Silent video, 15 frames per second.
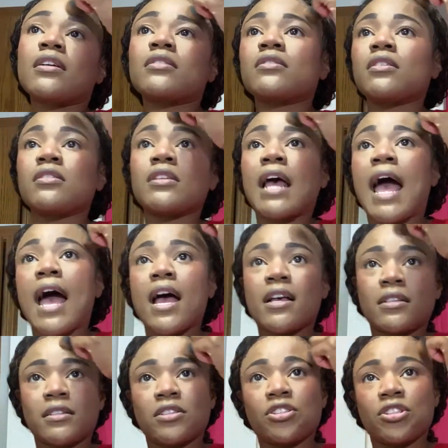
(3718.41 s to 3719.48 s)
Because
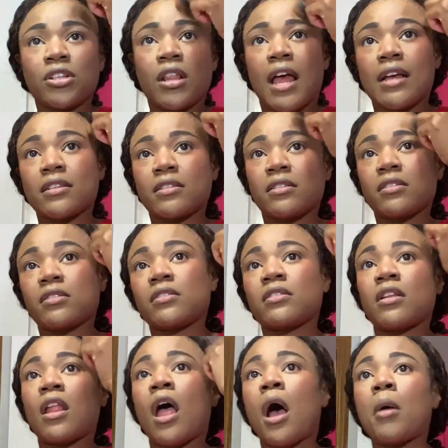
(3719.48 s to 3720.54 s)
Aston, she likes to
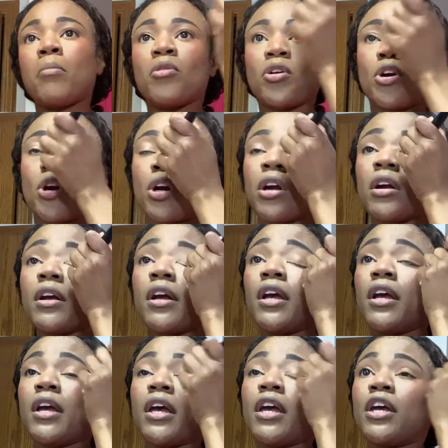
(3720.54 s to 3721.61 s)
slobber
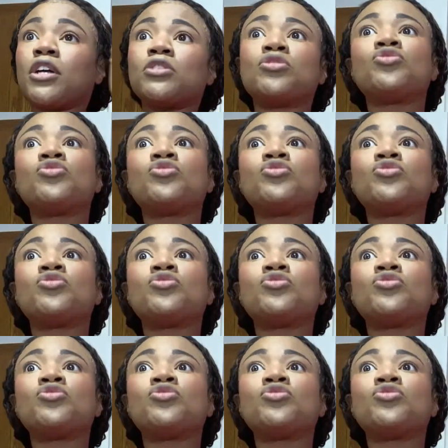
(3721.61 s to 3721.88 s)
and